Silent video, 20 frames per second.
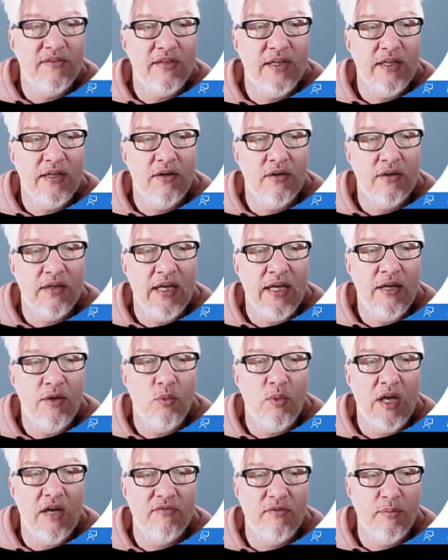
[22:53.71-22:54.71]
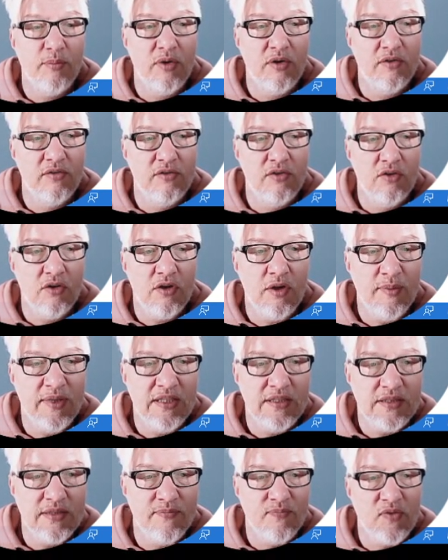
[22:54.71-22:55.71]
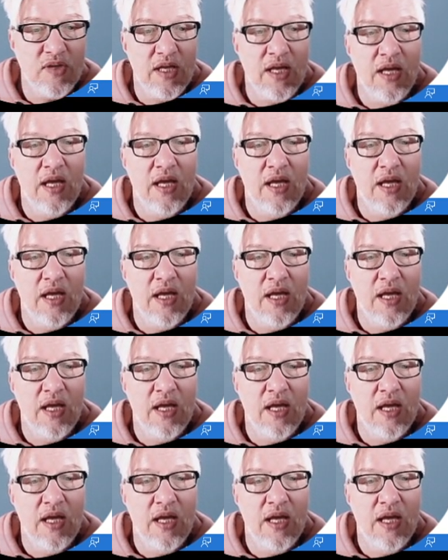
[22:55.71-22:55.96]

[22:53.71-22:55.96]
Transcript: we say, okay, we have a policy document